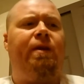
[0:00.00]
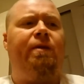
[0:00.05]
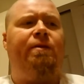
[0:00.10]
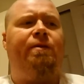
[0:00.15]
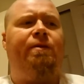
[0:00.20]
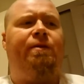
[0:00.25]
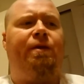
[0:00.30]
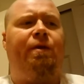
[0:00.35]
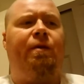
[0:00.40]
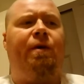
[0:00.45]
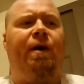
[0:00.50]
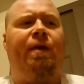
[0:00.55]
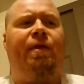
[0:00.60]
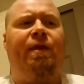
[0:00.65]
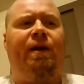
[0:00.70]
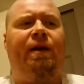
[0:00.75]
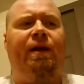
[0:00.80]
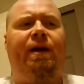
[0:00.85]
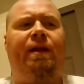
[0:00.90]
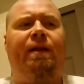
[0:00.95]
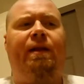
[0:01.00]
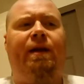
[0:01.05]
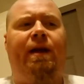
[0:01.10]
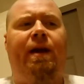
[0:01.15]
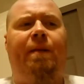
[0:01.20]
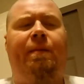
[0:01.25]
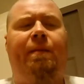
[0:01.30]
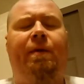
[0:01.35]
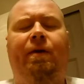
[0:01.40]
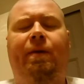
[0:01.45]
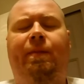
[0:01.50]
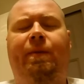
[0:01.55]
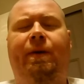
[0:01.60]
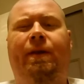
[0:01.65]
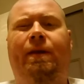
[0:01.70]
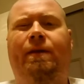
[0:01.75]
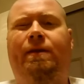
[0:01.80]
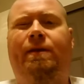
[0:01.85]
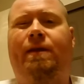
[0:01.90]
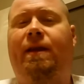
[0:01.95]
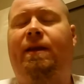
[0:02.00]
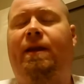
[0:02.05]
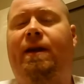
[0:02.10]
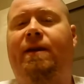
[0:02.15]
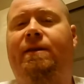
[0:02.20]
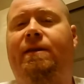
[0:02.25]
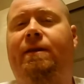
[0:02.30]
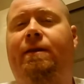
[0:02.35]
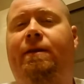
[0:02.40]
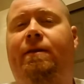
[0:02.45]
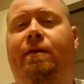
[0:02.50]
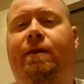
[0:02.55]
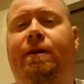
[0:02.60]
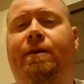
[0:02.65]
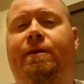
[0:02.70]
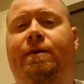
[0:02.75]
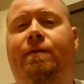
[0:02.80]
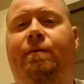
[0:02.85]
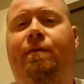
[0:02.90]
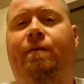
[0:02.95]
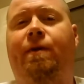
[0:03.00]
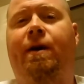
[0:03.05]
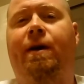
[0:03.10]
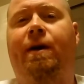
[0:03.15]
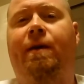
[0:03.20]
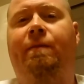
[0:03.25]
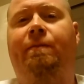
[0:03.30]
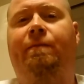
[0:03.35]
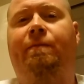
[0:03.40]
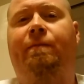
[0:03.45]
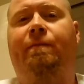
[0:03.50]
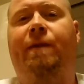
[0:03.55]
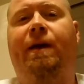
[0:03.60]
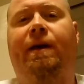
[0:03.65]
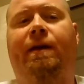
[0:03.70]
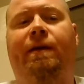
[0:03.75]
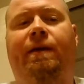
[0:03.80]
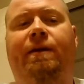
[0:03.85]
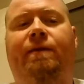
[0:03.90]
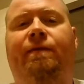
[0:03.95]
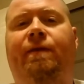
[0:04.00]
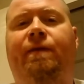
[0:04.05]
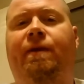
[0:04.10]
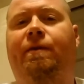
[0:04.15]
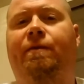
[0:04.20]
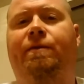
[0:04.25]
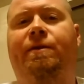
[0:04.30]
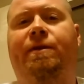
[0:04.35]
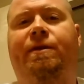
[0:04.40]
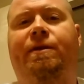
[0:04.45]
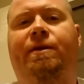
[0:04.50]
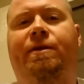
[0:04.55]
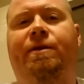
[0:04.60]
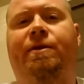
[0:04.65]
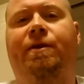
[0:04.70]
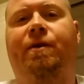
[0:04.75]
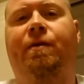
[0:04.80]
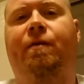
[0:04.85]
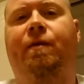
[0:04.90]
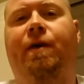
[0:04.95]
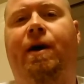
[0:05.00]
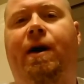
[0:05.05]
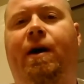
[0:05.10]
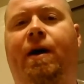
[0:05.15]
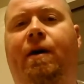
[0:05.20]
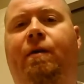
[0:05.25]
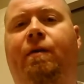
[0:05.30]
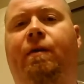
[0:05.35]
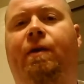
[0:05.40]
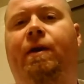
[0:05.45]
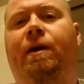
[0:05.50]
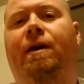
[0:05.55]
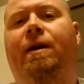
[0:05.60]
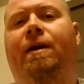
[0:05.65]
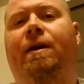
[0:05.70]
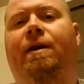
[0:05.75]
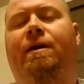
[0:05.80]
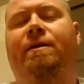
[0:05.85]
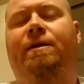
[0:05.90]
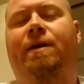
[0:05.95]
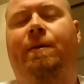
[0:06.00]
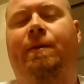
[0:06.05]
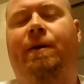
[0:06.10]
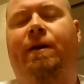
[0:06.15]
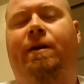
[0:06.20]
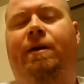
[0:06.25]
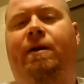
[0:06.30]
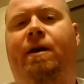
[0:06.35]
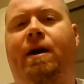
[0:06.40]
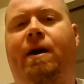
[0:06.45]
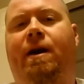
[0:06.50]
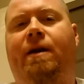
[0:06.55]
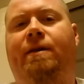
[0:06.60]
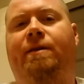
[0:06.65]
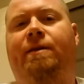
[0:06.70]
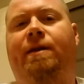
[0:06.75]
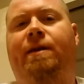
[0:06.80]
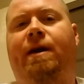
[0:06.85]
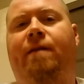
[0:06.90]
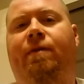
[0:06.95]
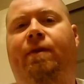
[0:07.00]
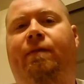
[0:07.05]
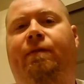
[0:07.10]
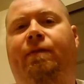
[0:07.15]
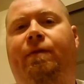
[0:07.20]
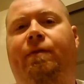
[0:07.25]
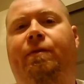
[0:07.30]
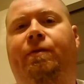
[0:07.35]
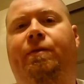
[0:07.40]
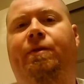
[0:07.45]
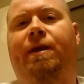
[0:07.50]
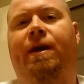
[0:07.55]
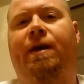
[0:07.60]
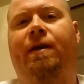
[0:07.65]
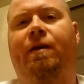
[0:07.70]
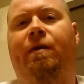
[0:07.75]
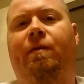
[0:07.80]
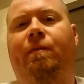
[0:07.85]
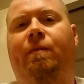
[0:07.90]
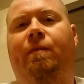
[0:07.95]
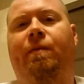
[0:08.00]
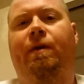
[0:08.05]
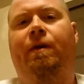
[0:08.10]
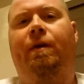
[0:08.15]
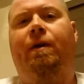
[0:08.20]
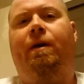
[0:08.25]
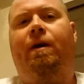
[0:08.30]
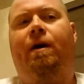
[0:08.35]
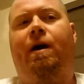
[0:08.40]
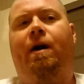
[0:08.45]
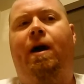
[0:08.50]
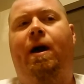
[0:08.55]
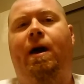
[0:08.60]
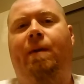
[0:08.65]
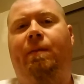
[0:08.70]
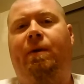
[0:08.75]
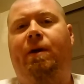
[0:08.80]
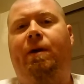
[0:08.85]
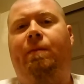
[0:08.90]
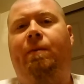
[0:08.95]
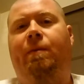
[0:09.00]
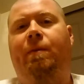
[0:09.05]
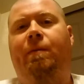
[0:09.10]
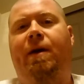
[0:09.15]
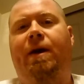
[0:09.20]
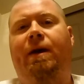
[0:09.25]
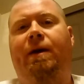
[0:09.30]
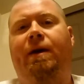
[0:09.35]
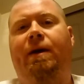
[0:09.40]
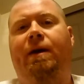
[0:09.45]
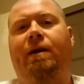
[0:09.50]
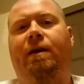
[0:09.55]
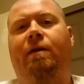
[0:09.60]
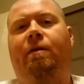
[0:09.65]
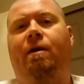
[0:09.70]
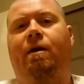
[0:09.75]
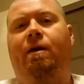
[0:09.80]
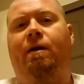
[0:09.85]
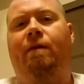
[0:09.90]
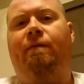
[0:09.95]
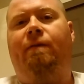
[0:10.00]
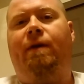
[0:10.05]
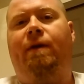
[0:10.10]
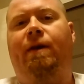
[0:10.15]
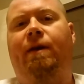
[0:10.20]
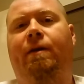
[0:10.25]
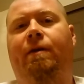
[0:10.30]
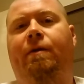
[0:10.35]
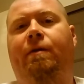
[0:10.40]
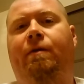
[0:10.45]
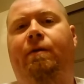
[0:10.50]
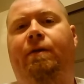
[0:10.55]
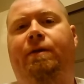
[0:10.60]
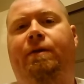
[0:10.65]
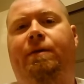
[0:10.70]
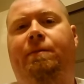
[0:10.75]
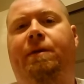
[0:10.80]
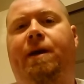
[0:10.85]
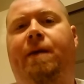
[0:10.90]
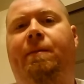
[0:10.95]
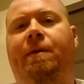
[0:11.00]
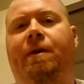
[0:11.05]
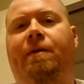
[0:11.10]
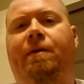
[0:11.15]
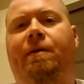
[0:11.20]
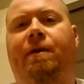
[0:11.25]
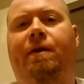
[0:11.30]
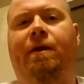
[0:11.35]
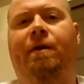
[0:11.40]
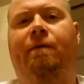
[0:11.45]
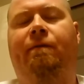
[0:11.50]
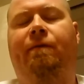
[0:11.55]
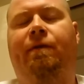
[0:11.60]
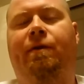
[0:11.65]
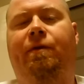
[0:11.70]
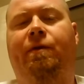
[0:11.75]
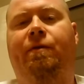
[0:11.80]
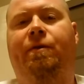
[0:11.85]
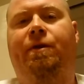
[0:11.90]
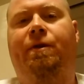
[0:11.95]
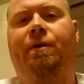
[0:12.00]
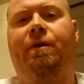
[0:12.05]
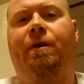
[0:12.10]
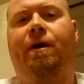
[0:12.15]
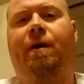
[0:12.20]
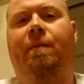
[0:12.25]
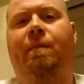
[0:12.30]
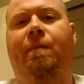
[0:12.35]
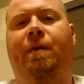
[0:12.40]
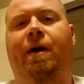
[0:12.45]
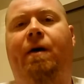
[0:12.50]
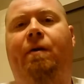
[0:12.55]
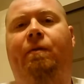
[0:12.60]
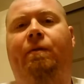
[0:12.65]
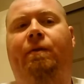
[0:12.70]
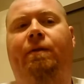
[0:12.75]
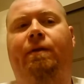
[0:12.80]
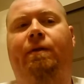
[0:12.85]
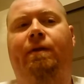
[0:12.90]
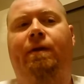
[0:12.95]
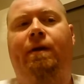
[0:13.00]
So I think, and I'm going to repeat this thing, like I said, the reason why I'm making this video is just to show how Democrats have refused to help. I am going to be making a longer video sometime here in the near future about